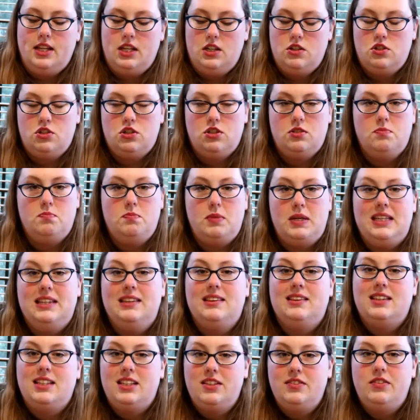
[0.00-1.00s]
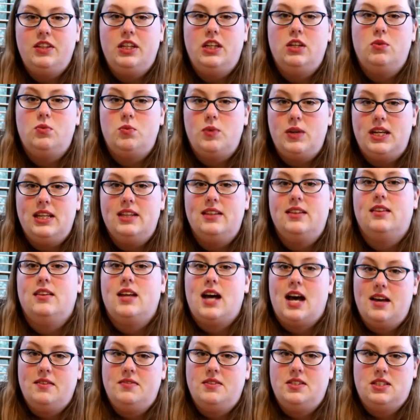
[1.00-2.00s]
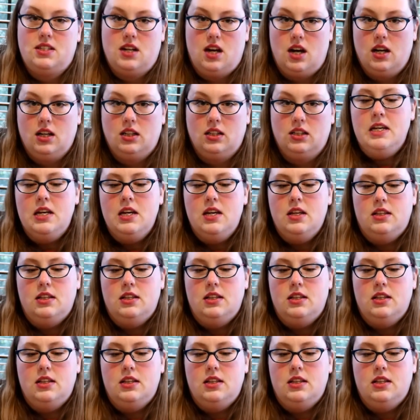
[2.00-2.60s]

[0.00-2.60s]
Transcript: They should be living with livestock.